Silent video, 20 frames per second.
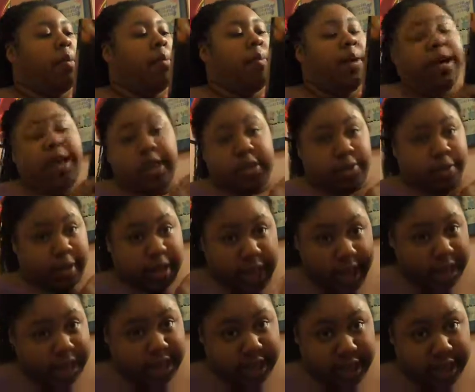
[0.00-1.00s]
but his
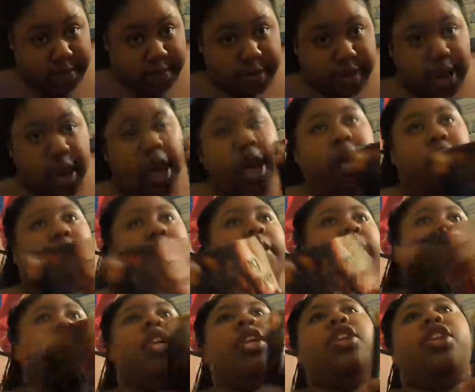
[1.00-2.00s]
relationships. So
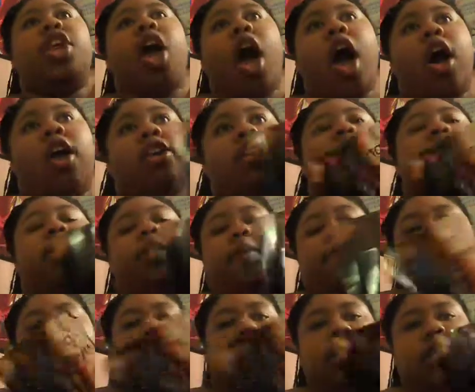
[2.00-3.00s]
he's a doctor. He's a
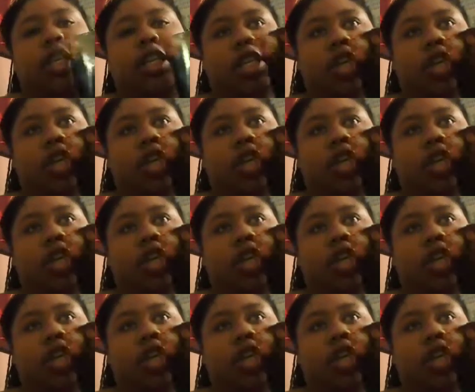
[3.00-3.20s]
plastic